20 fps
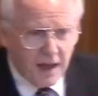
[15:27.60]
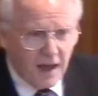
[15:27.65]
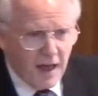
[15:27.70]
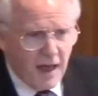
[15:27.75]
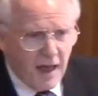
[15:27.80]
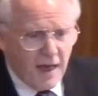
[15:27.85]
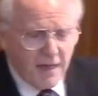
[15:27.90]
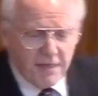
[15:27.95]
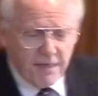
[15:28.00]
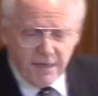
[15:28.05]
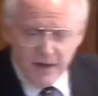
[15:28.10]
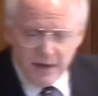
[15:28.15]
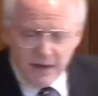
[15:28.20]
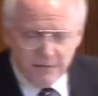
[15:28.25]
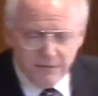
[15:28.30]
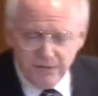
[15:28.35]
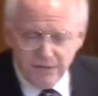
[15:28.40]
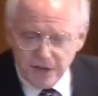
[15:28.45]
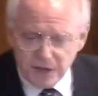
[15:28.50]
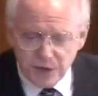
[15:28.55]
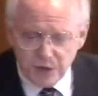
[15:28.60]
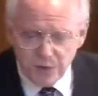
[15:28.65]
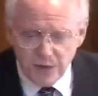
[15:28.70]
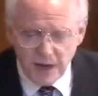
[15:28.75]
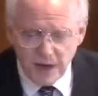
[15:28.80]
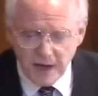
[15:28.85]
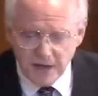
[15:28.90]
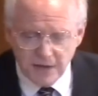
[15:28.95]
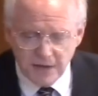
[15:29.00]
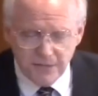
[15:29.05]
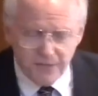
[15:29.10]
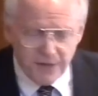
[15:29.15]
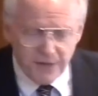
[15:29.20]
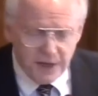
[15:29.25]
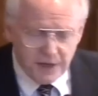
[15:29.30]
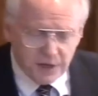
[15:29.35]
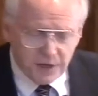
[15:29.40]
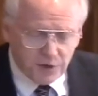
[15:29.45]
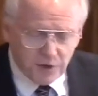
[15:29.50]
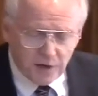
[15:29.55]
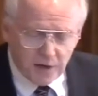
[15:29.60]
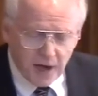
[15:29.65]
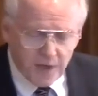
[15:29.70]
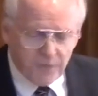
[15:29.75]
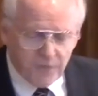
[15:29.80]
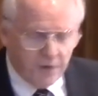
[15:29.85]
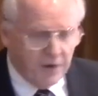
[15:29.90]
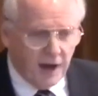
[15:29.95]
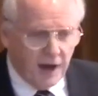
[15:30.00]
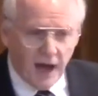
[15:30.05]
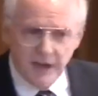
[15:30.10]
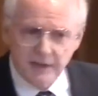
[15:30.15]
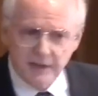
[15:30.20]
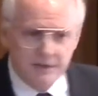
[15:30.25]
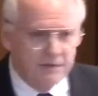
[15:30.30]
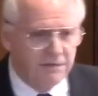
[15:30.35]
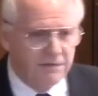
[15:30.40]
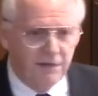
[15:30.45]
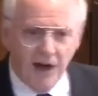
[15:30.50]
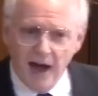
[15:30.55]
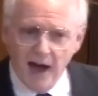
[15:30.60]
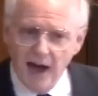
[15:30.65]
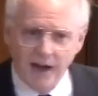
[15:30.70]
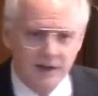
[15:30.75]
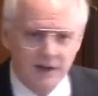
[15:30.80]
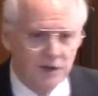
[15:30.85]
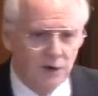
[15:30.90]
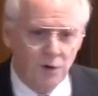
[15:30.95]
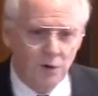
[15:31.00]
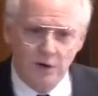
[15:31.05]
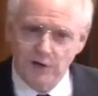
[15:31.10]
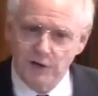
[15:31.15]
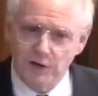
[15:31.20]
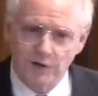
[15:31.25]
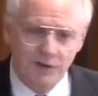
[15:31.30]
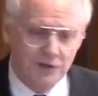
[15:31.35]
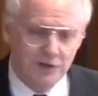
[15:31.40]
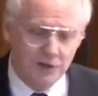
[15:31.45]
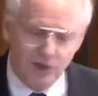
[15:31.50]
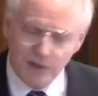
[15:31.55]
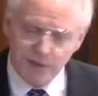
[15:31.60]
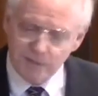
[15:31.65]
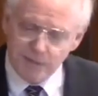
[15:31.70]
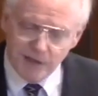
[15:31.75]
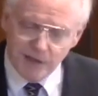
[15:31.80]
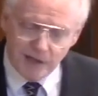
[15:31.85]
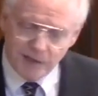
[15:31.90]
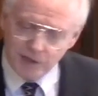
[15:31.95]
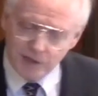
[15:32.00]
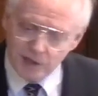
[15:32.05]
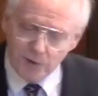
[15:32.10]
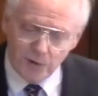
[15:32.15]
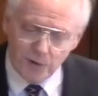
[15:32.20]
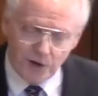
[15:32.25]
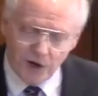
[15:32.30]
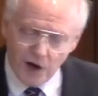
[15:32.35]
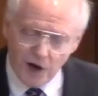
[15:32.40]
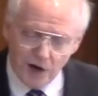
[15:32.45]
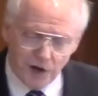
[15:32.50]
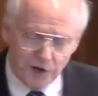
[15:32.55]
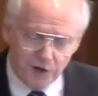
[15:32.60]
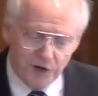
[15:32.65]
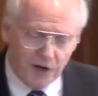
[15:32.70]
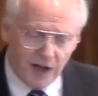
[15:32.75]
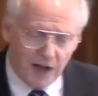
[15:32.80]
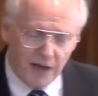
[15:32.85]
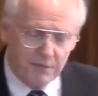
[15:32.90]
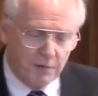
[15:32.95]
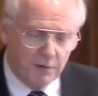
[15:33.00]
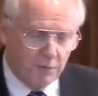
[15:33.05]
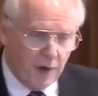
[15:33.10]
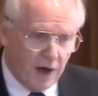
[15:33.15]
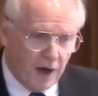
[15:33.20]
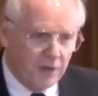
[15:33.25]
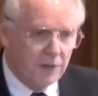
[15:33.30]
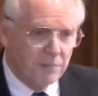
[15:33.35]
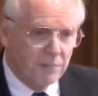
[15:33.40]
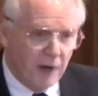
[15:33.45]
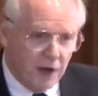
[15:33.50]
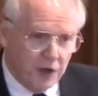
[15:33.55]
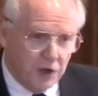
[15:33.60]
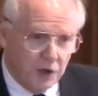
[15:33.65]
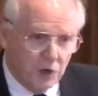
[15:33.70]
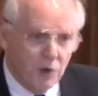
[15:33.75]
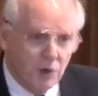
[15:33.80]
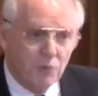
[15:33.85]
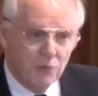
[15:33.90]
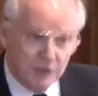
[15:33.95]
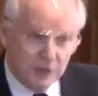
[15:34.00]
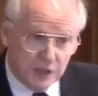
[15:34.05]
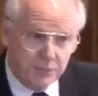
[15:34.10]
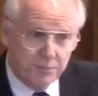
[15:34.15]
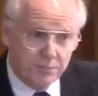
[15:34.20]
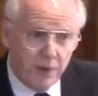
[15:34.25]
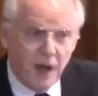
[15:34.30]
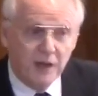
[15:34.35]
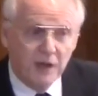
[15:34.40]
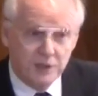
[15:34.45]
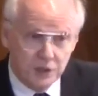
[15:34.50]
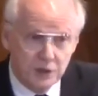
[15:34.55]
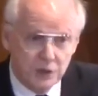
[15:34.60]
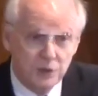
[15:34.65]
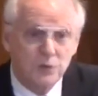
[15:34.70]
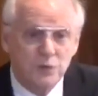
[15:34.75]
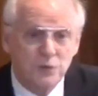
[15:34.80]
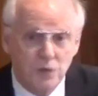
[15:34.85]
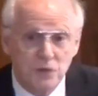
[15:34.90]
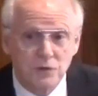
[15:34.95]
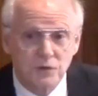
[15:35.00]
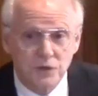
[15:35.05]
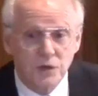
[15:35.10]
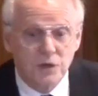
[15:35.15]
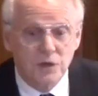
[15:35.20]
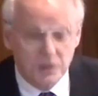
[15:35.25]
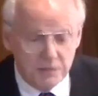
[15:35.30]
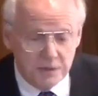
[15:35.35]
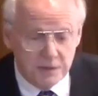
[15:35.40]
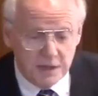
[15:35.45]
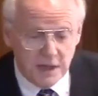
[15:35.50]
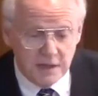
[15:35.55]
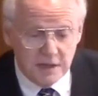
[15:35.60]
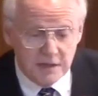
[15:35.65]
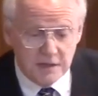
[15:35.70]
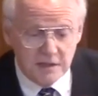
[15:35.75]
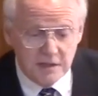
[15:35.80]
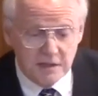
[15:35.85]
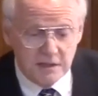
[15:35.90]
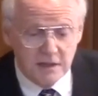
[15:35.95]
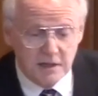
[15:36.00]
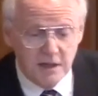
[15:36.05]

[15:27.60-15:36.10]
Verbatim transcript: then victory and defeat in your life are not defined according to the circumstances going on in your life, but rather by your response to those circumstances.